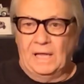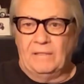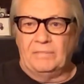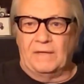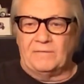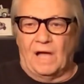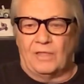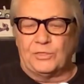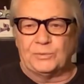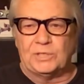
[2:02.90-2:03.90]
they've
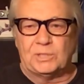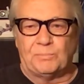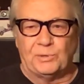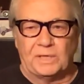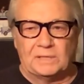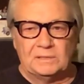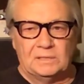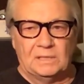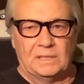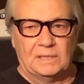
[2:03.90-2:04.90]
got 3
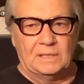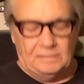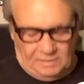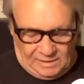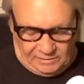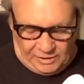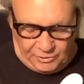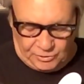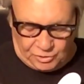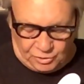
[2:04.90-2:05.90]
springs in it, and
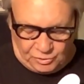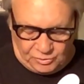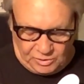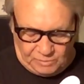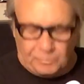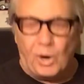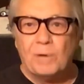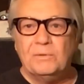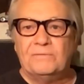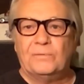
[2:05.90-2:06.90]
there's your
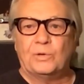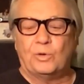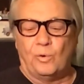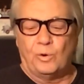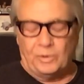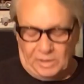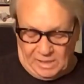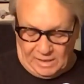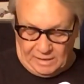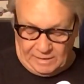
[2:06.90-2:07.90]
compartment for your
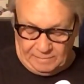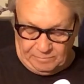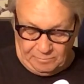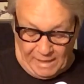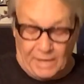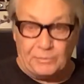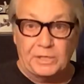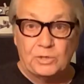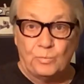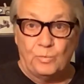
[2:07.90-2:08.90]

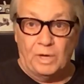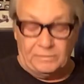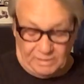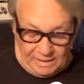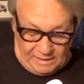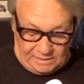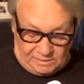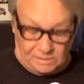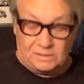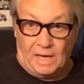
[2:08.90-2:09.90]
battery to run the
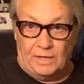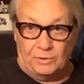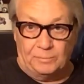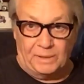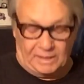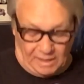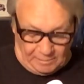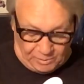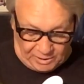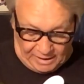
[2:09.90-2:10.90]
sustainer
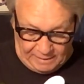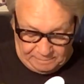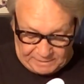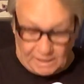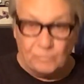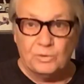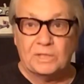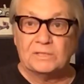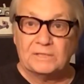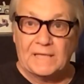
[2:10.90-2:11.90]
pickup, okay? And we'll
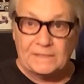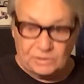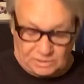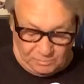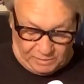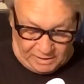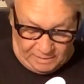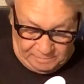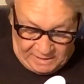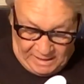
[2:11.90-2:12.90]
get to that in just a
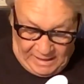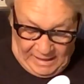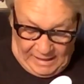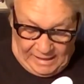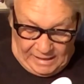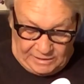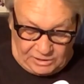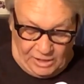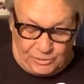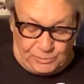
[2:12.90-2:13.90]
minute. It's
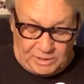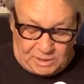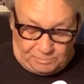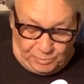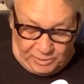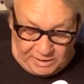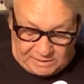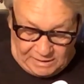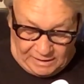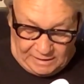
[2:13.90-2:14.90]
got 3
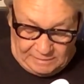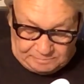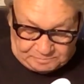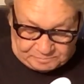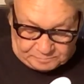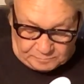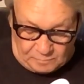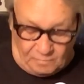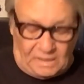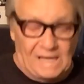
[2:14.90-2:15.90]
springs in it.
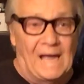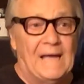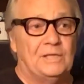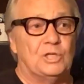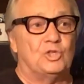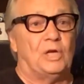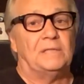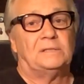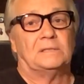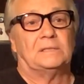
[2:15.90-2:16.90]
I had to
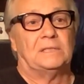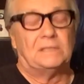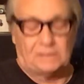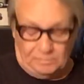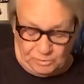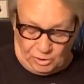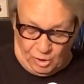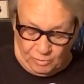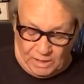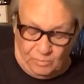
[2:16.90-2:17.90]
adjust the system
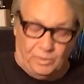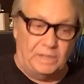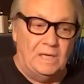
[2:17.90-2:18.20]
so it would